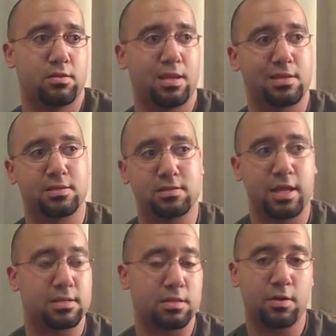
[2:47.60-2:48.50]

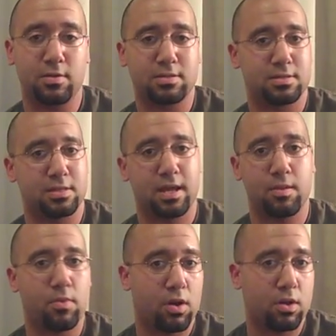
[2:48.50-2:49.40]
nice lyrics, just a lot
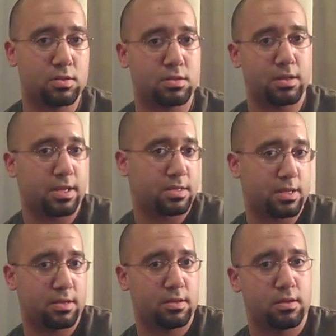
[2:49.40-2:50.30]
of bars, and that's
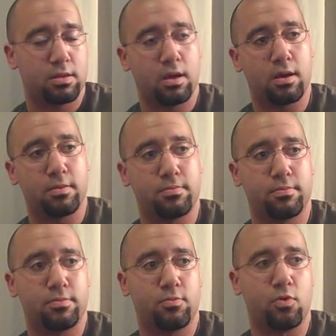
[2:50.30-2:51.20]
it.
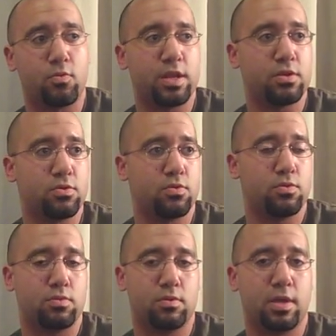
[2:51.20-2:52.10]
What we do
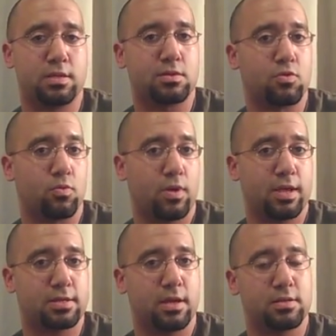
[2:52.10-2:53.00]
as a group,
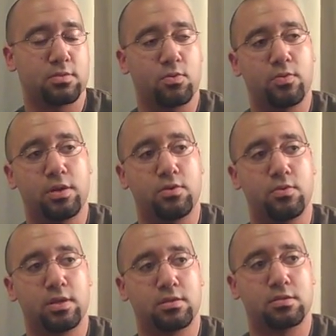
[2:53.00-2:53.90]
Wise Guys, what we do
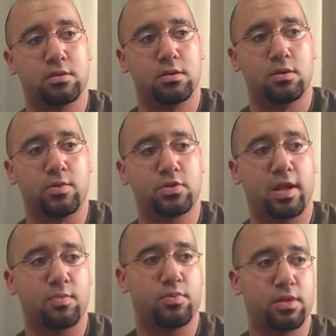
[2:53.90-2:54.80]
is we try
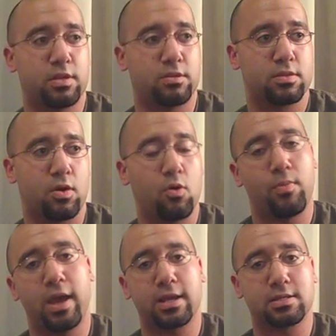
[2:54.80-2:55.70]
to put the whole
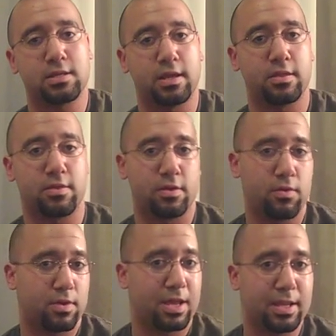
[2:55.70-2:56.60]
package together.
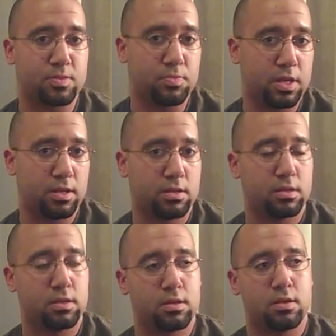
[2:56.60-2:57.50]
A nice beat,
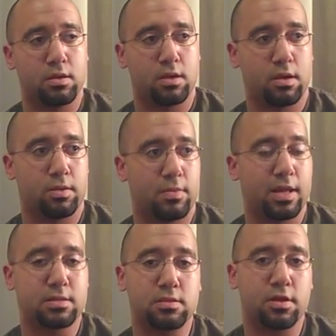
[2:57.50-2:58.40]

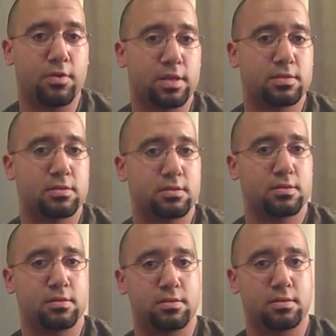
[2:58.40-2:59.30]
nice lyrics,
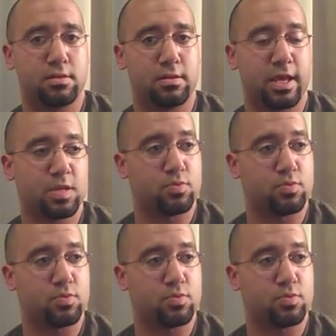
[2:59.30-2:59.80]
nice